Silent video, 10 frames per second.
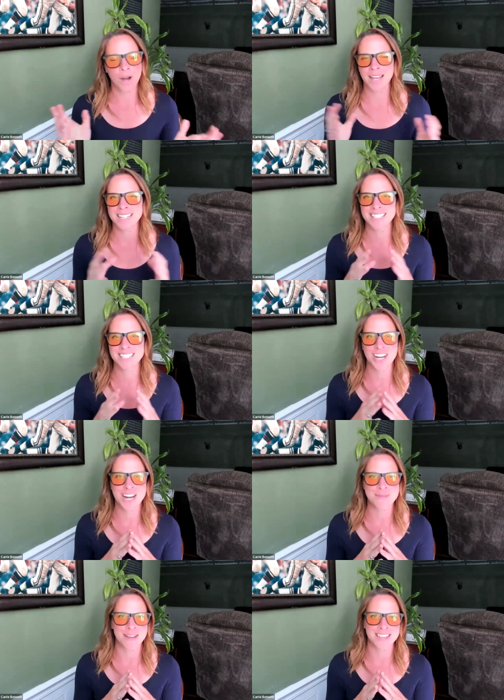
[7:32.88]
more I could
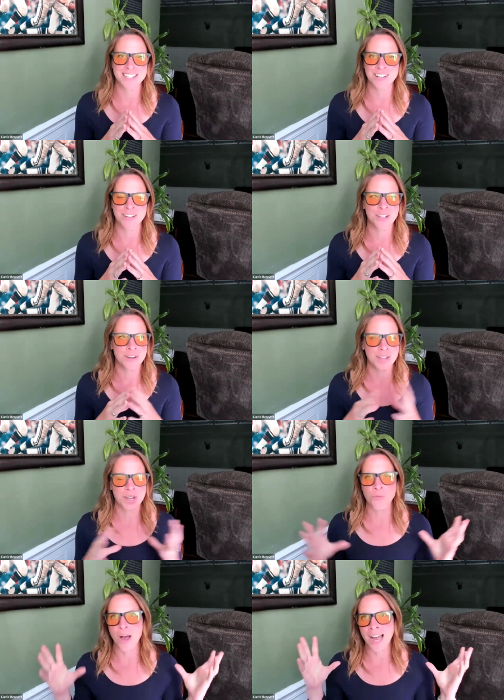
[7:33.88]
share about this, including like
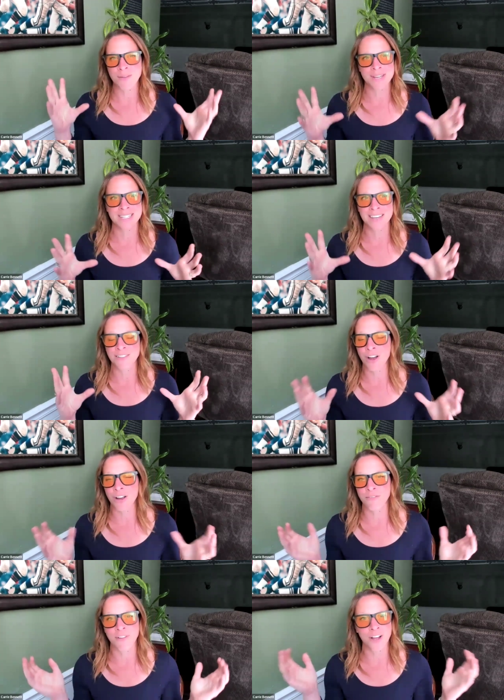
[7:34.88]
why we see uh,
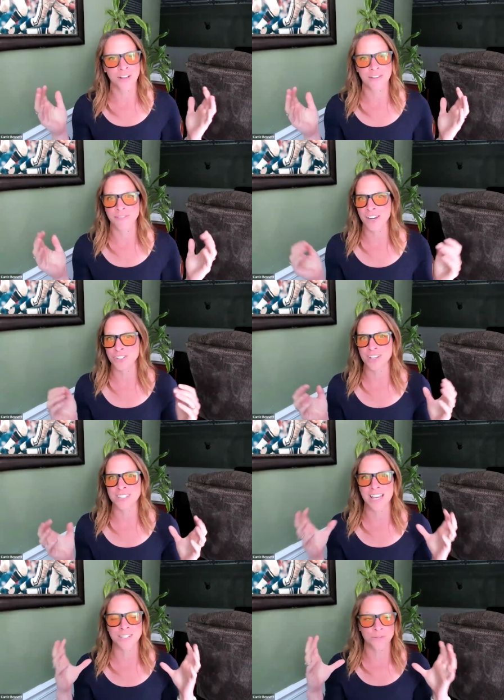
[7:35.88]
fungal
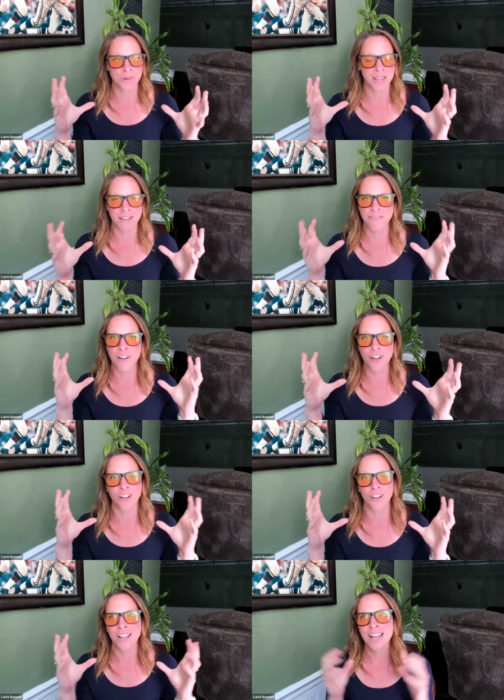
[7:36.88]
infections as a like
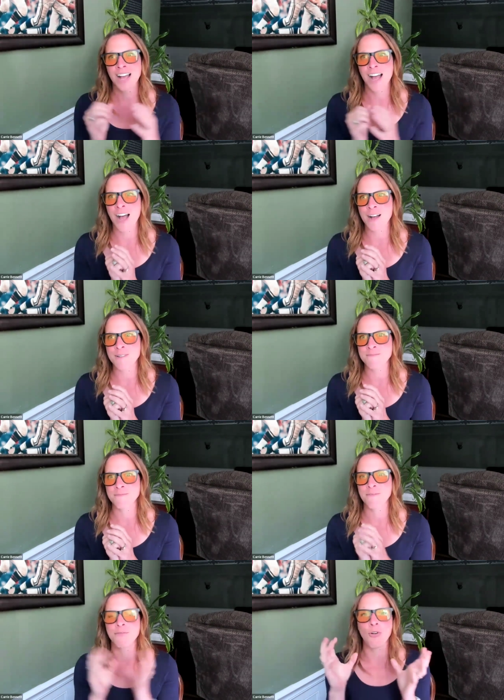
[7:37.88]
fungal
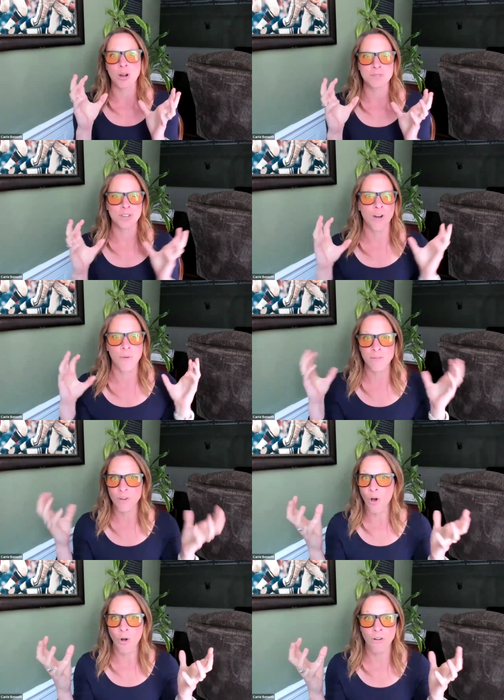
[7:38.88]
um, forms around
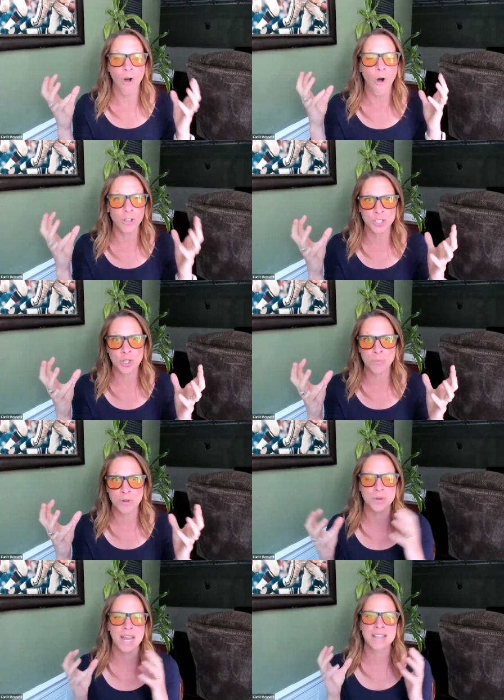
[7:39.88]
all all
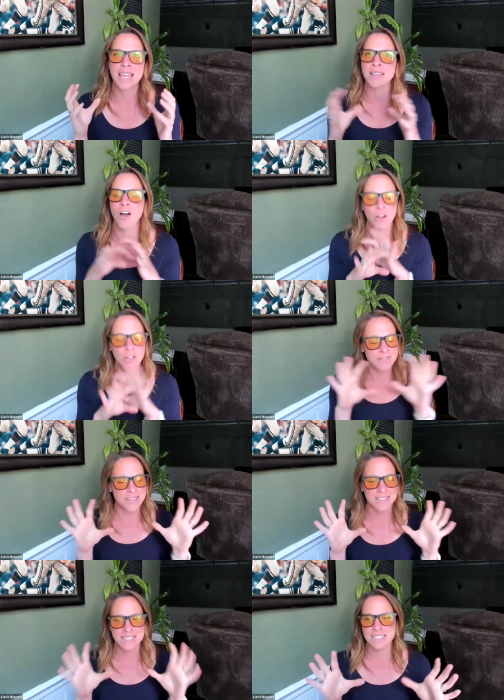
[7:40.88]
tumors, right? And like all of
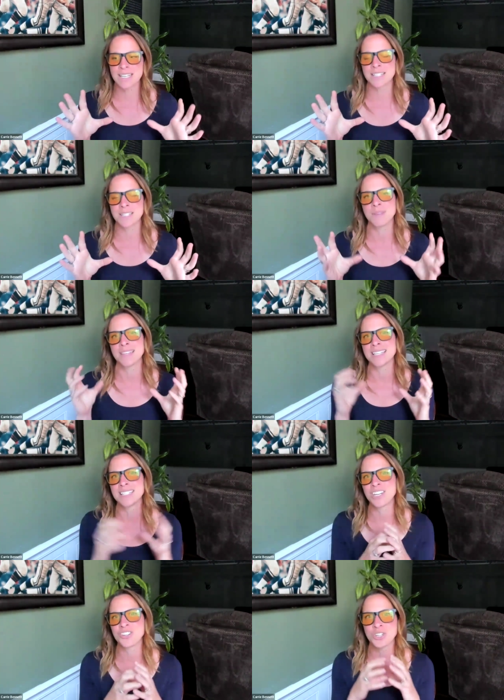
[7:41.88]
this says to me that the
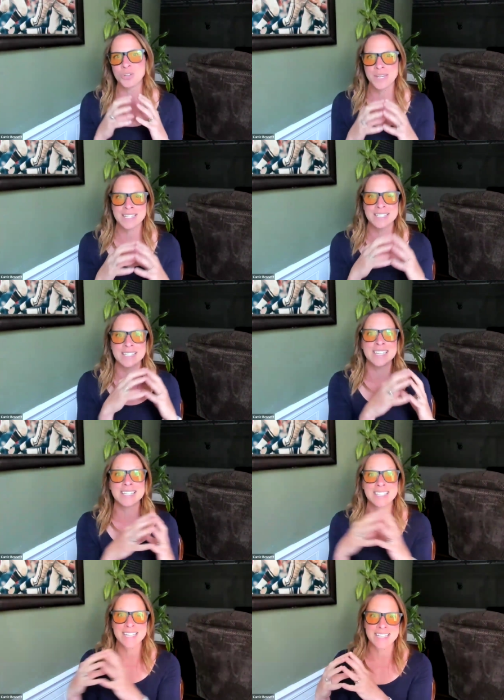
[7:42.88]
tissue is
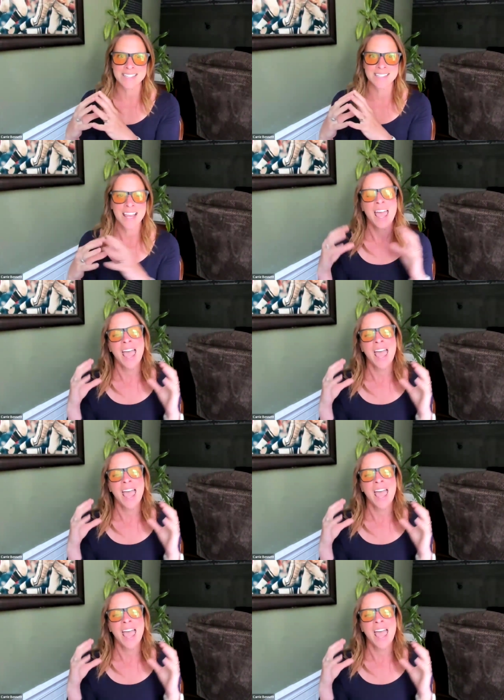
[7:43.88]
diseased,